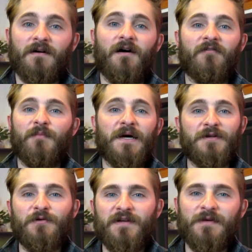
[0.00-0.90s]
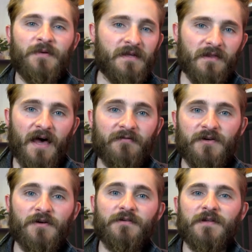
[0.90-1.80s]
off my new EP
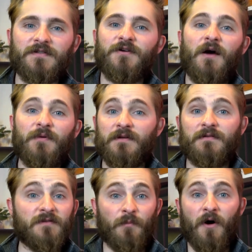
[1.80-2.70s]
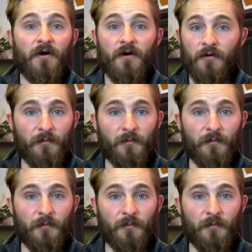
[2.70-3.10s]
Lavender that's dropping tomorrow,